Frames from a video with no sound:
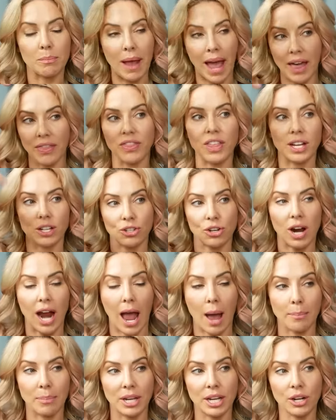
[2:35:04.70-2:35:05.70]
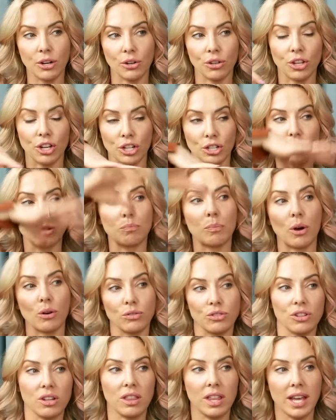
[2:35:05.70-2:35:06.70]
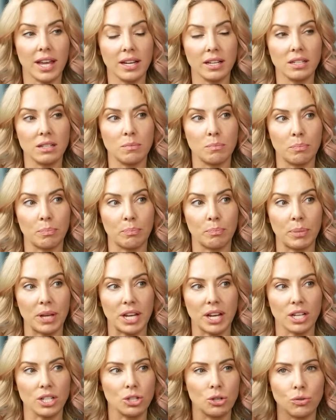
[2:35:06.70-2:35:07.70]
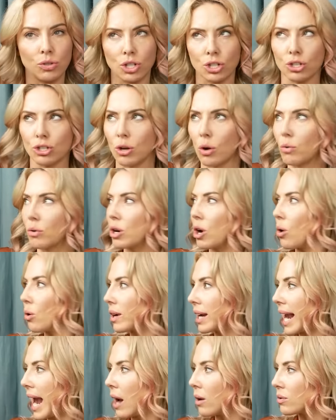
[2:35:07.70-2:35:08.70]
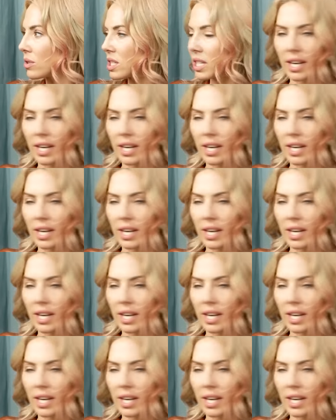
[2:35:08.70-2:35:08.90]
bad things are happening or that exposed to things because you just don't know to count